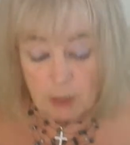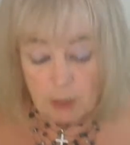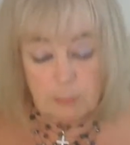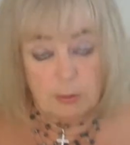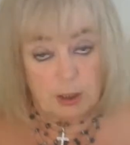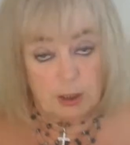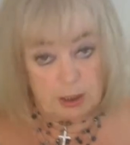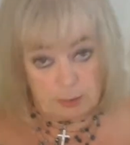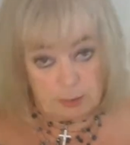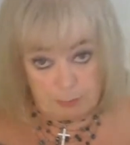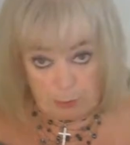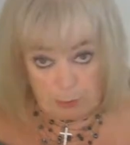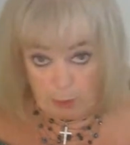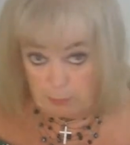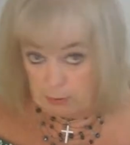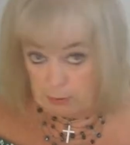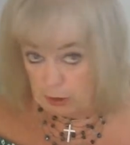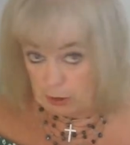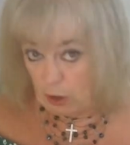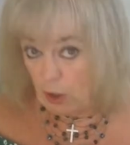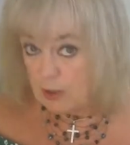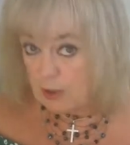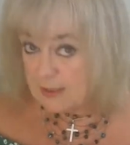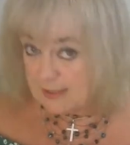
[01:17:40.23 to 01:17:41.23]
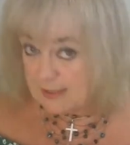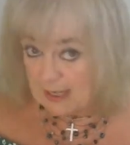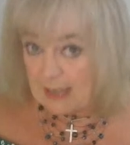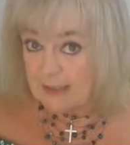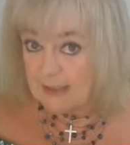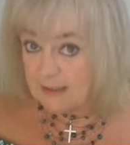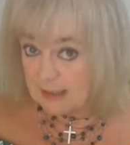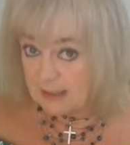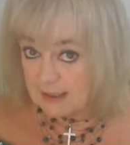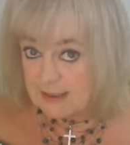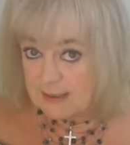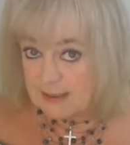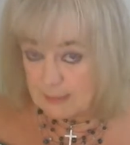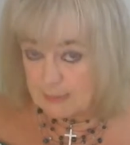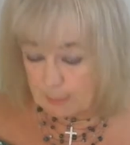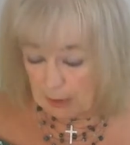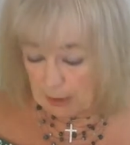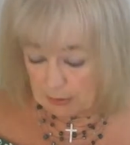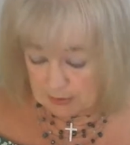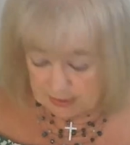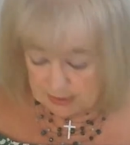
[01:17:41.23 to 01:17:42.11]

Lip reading: But he probably got his ideas about